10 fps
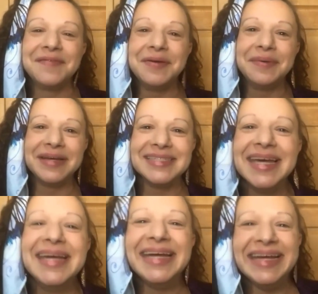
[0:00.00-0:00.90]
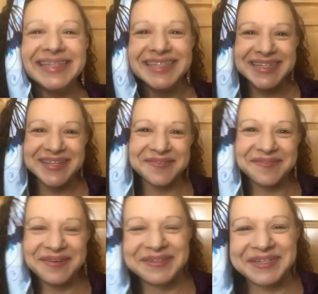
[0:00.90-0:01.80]
for a few weeks into
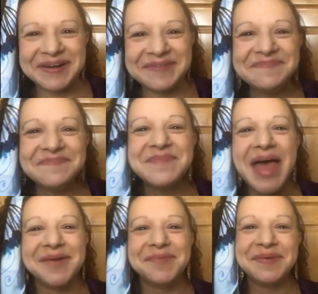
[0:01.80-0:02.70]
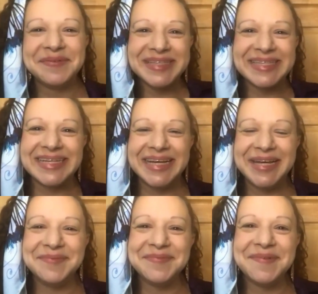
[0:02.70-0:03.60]
the future, and we will
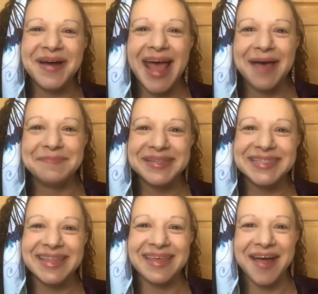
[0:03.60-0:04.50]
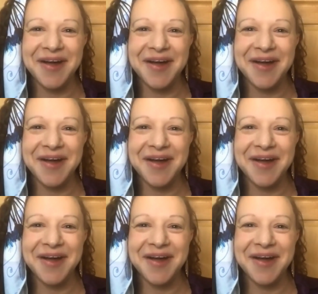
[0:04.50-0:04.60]
see what happens